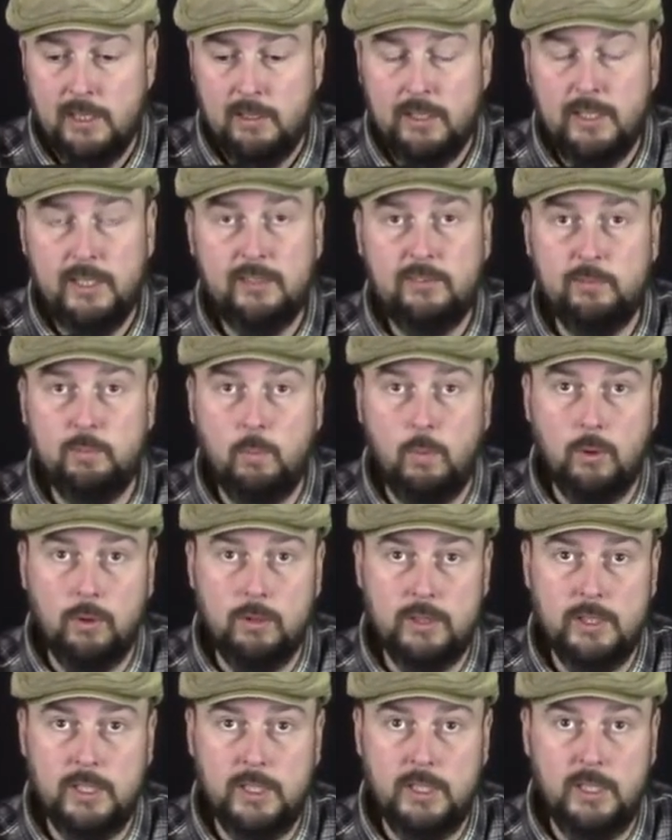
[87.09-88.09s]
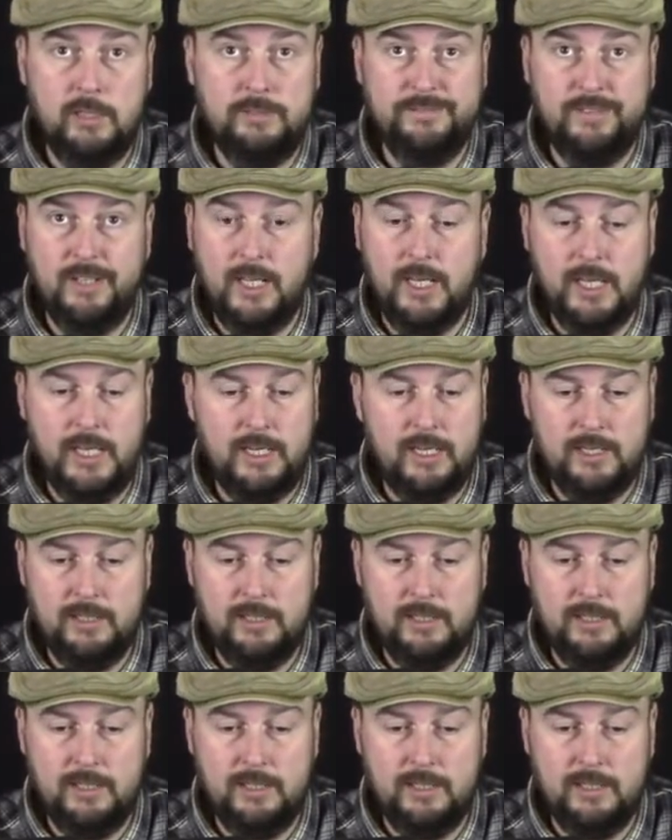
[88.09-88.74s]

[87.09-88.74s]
it's more than enough light.